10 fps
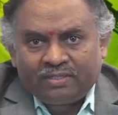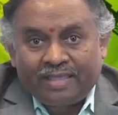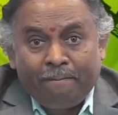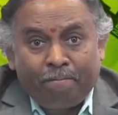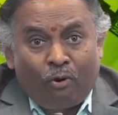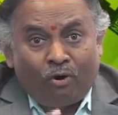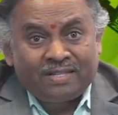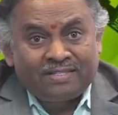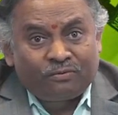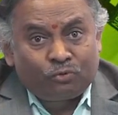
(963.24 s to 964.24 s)
the
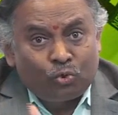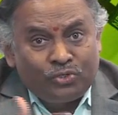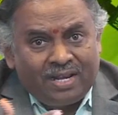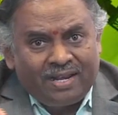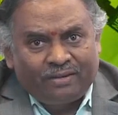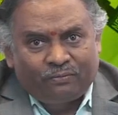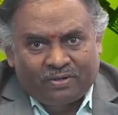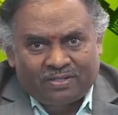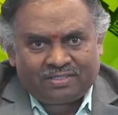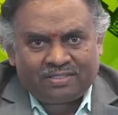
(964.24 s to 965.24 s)
importance of social
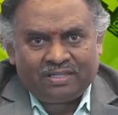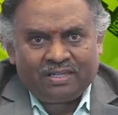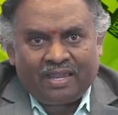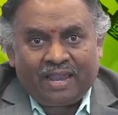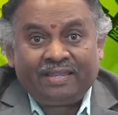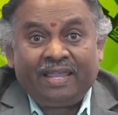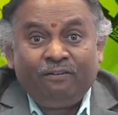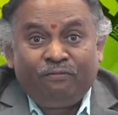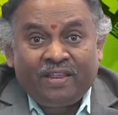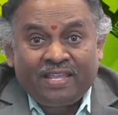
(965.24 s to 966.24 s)
networks and the
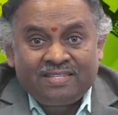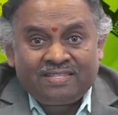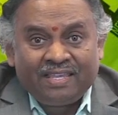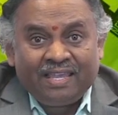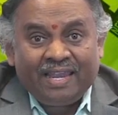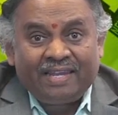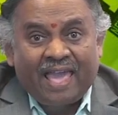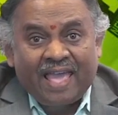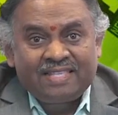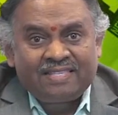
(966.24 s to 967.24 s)
influence it
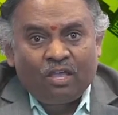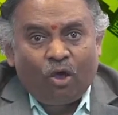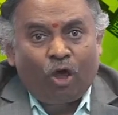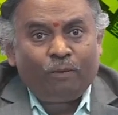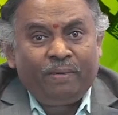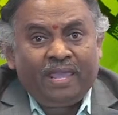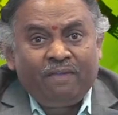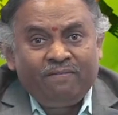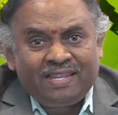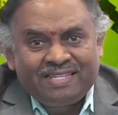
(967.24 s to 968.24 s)
has on
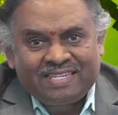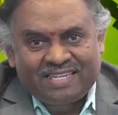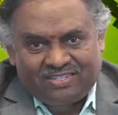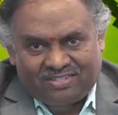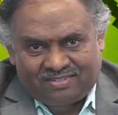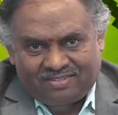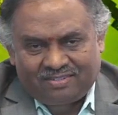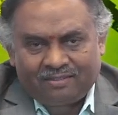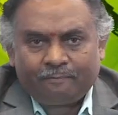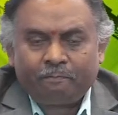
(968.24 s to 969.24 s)
behavioral changes.
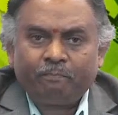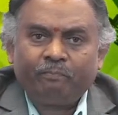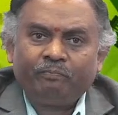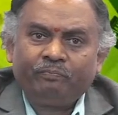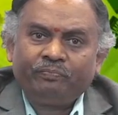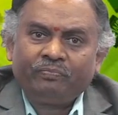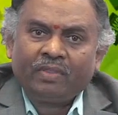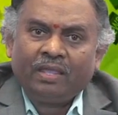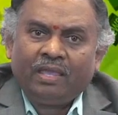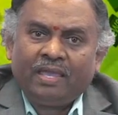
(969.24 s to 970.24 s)

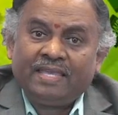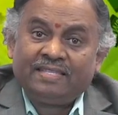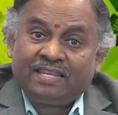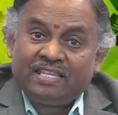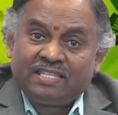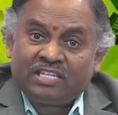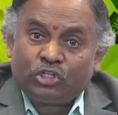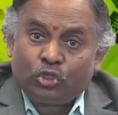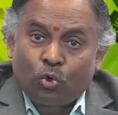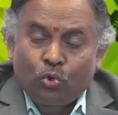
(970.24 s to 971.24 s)
His research
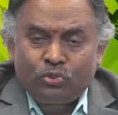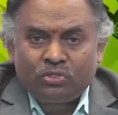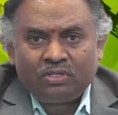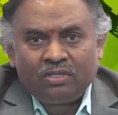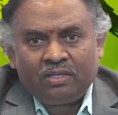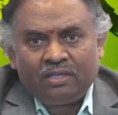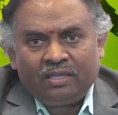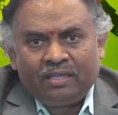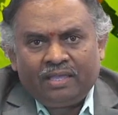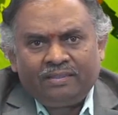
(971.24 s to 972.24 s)
shows
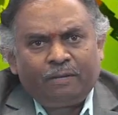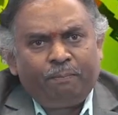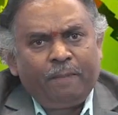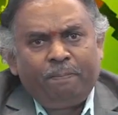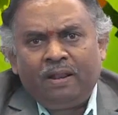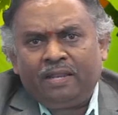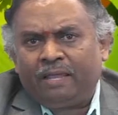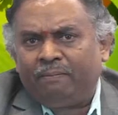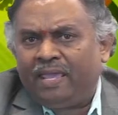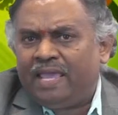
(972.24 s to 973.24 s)
that people
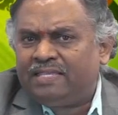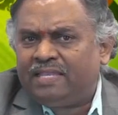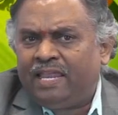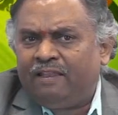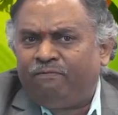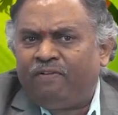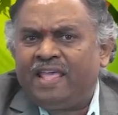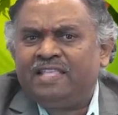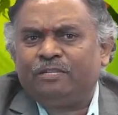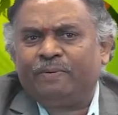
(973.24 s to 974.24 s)
can be easily
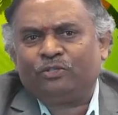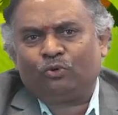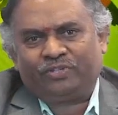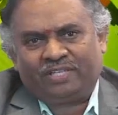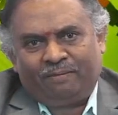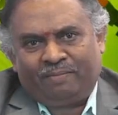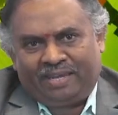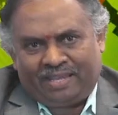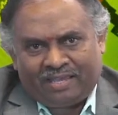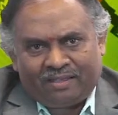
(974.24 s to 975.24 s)
influenced by social media.